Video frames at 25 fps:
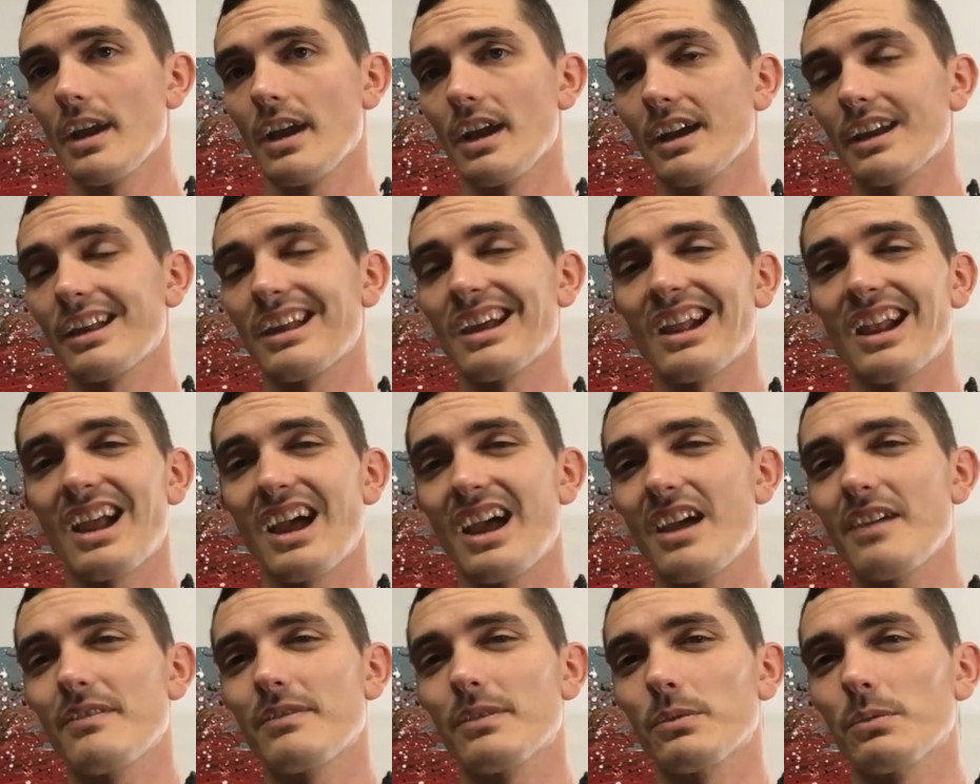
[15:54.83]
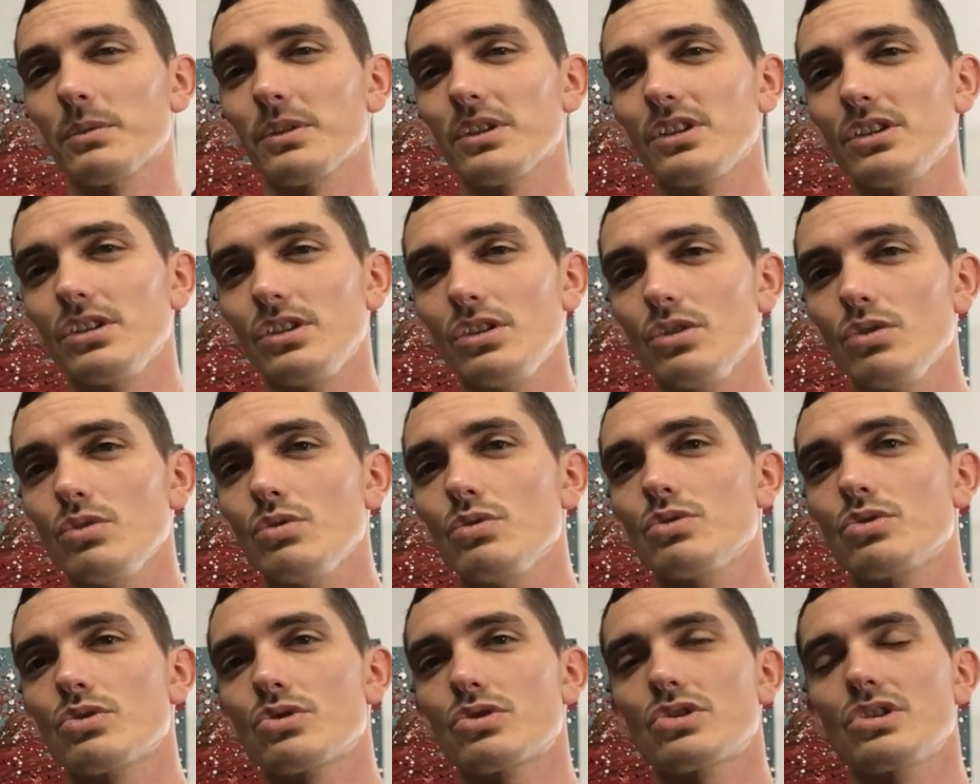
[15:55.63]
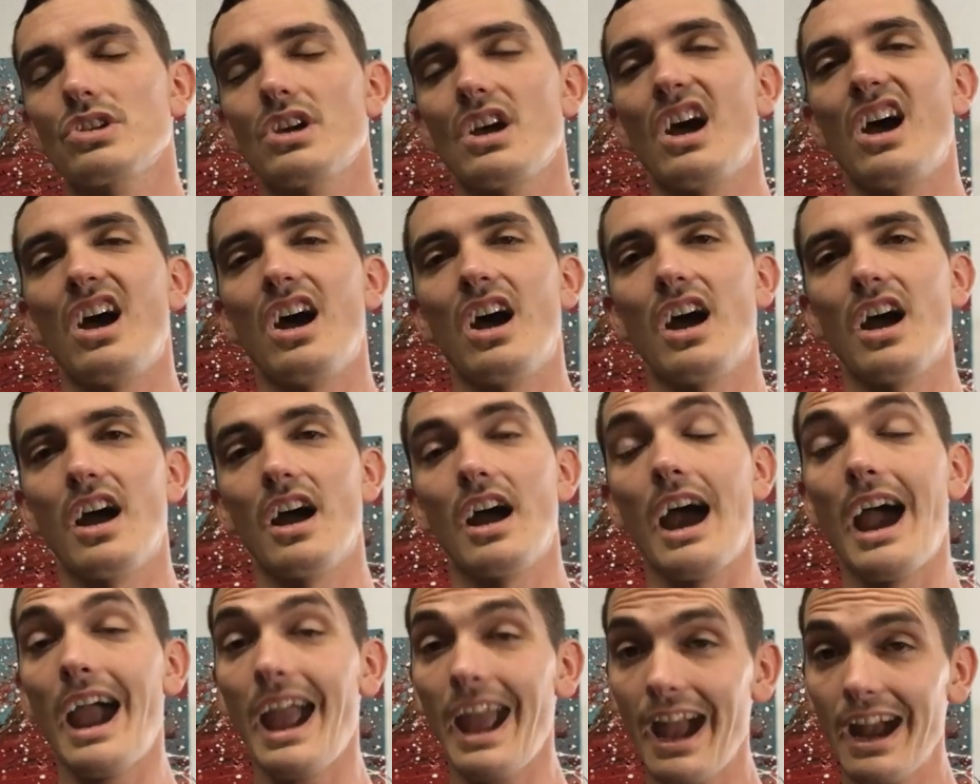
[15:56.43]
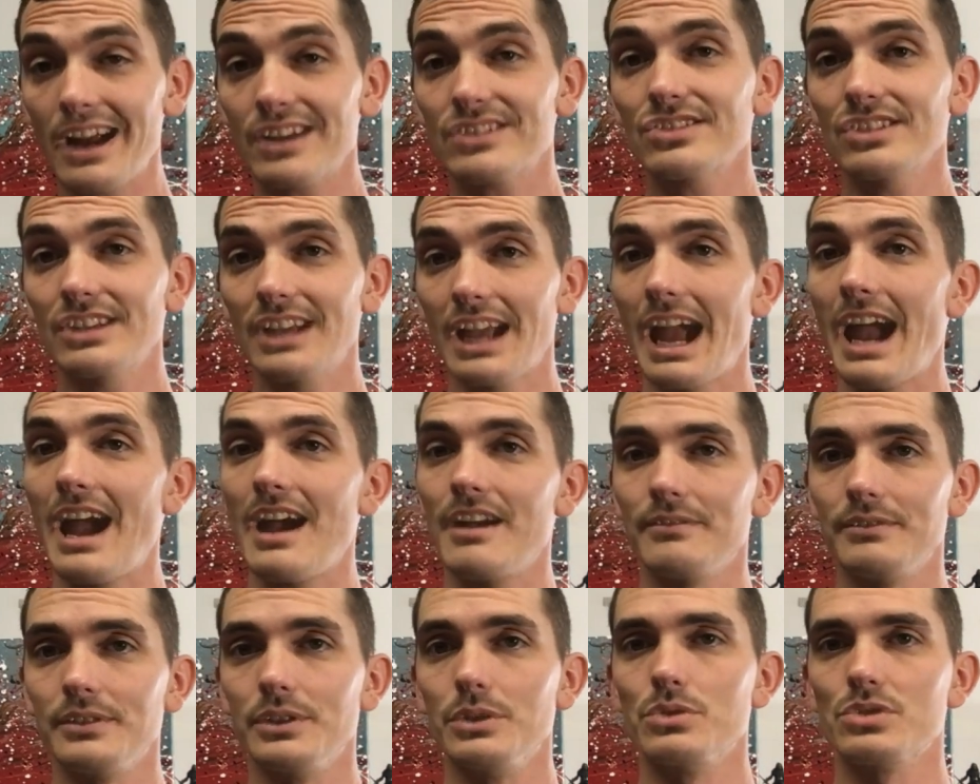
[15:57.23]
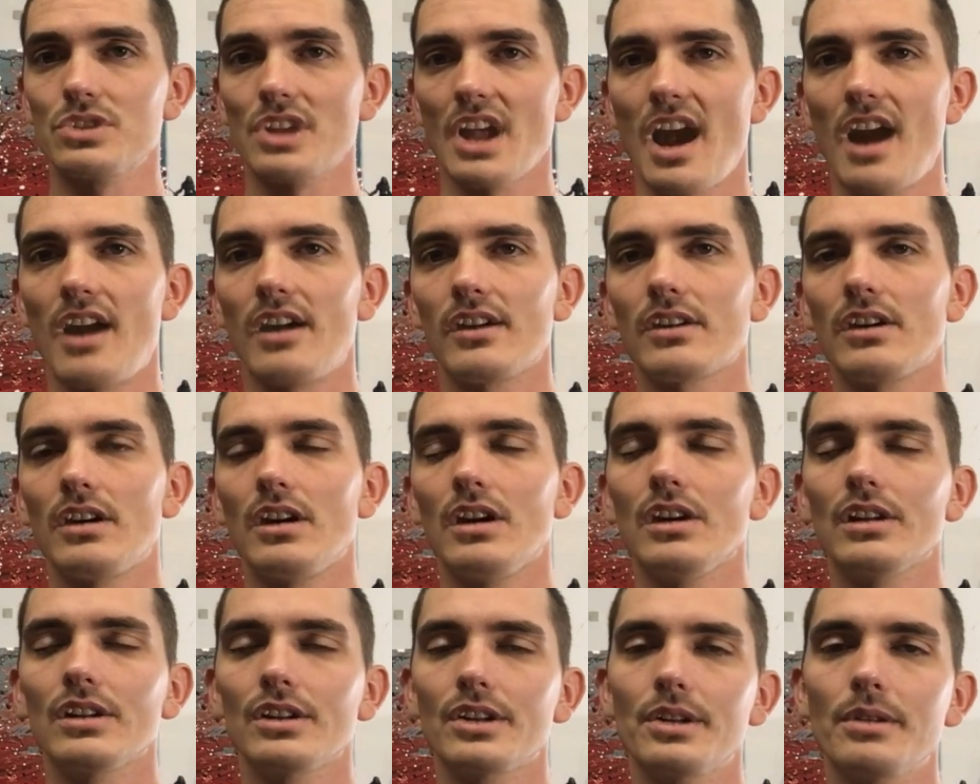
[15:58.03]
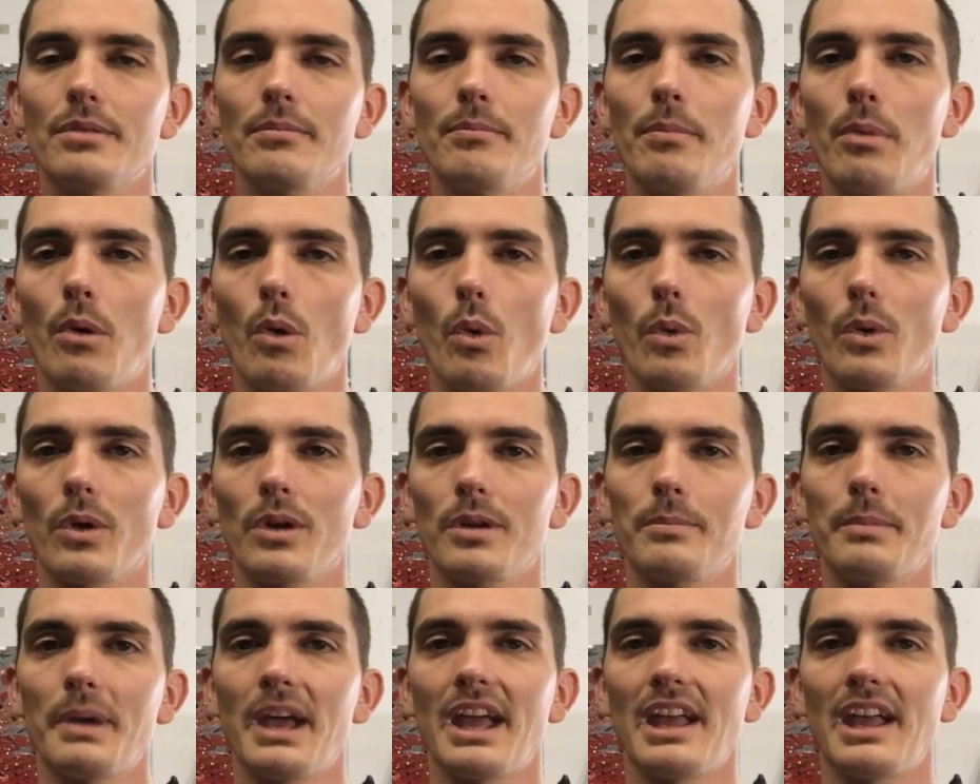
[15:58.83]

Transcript: Again, I haven't really used, uh, I actually have used alcohol in poured